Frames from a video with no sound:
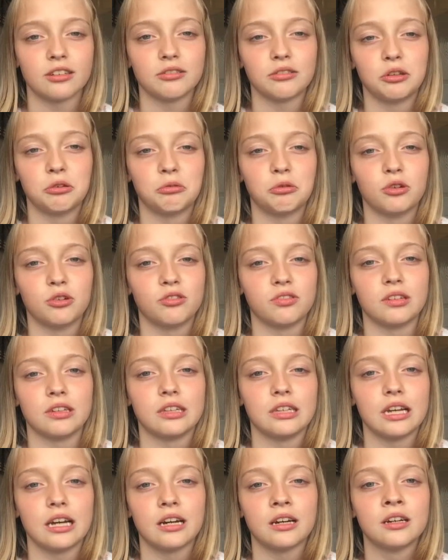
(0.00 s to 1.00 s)
don't know all of it
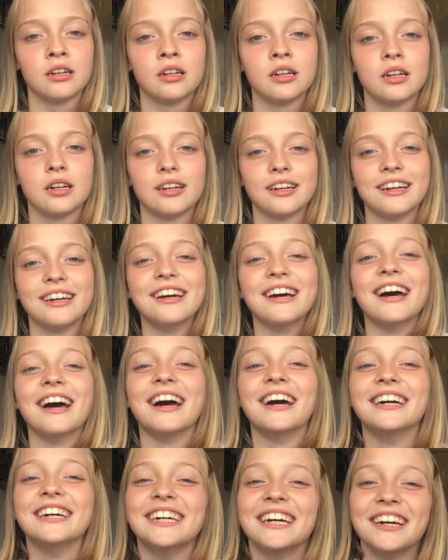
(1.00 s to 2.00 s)
yet,
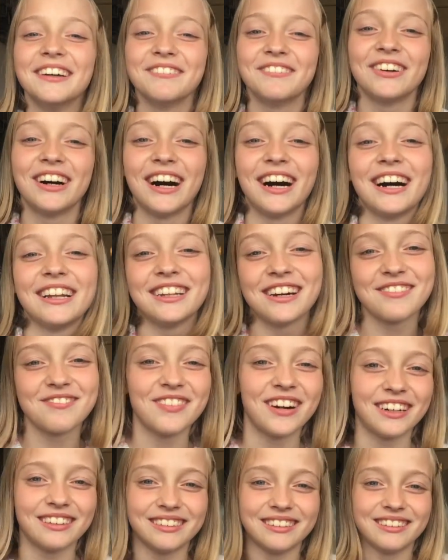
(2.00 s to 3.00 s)
but I know
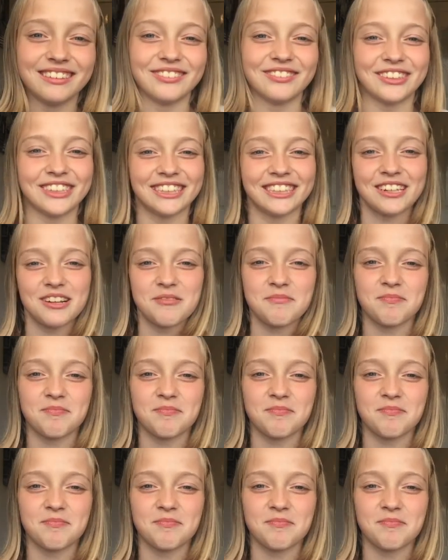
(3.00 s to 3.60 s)
most of it.